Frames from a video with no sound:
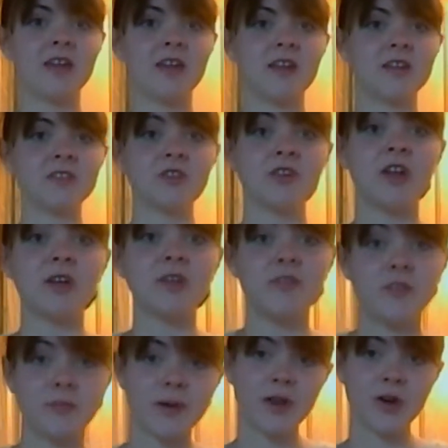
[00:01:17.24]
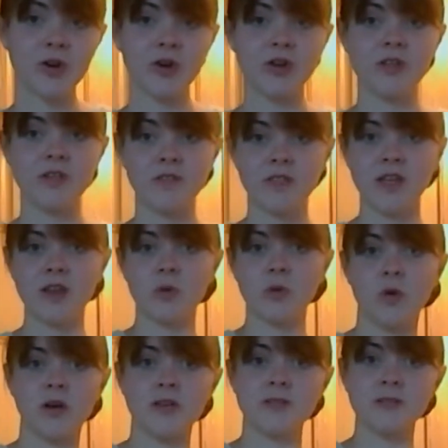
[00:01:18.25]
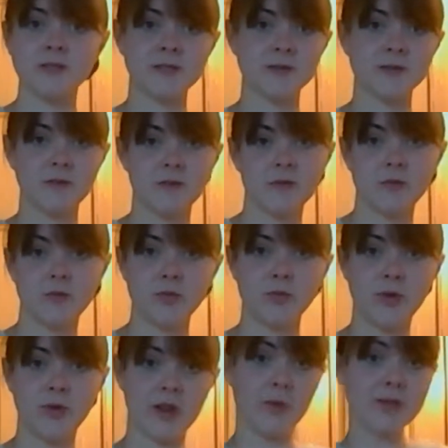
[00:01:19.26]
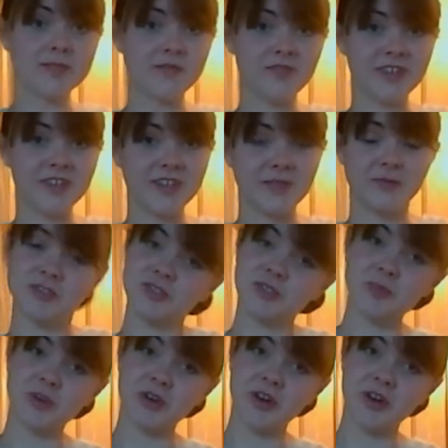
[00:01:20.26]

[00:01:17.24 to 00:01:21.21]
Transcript: and it turned out even better than it was when it wasn't vegan, which is pretty